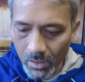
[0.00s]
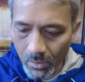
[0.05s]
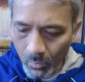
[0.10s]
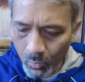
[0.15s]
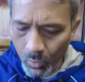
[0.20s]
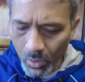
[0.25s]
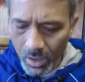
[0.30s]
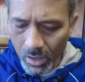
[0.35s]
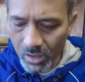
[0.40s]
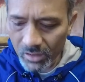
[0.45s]
I
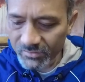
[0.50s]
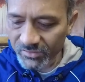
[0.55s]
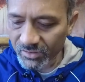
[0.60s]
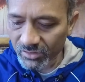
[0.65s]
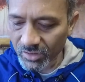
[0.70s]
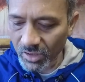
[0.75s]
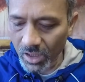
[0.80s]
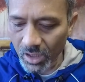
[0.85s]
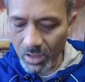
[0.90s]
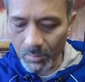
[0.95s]
want to also
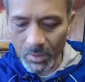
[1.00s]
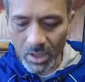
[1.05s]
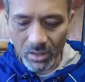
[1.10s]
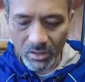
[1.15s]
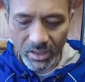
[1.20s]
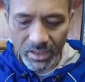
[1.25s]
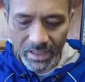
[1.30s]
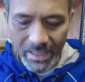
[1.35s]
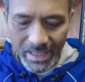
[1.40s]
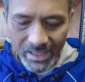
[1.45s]
talk
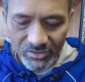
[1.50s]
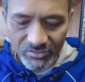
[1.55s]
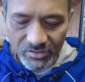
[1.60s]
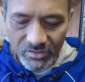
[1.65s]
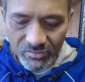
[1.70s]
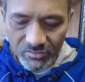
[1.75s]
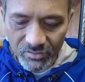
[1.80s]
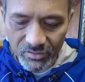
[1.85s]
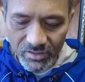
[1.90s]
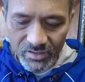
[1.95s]
about
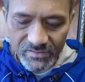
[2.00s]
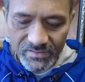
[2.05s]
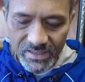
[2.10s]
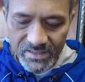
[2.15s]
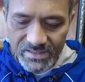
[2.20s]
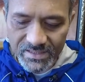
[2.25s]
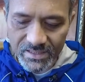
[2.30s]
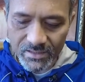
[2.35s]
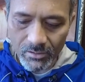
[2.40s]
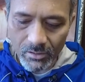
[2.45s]
connections. So this
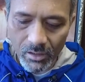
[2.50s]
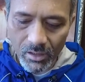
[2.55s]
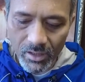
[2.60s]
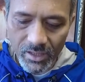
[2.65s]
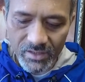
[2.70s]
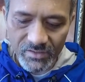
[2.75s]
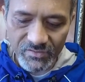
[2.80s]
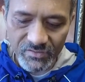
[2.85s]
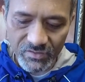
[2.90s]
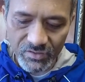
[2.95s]
SCR
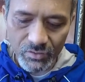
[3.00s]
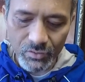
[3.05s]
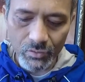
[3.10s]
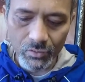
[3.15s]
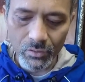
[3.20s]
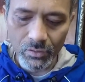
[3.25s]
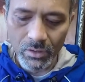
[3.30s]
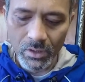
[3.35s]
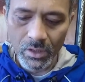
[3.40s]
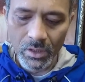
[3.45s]
has
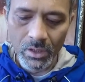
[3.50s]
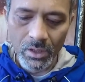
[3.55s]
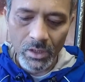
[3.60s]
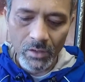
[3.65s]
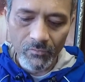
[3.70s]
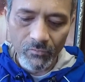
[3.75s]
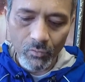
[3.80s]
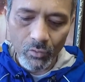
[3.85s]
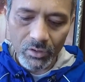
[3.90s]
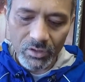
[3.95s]
two,
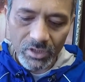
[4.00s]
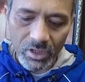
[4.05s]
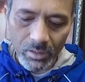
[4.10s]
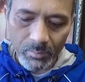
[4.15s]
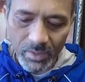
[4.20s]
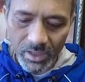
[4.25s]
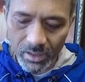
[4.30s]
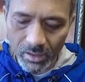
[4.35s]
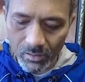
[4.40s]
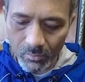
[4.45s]
four
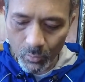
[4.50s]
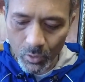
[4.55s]
terminal.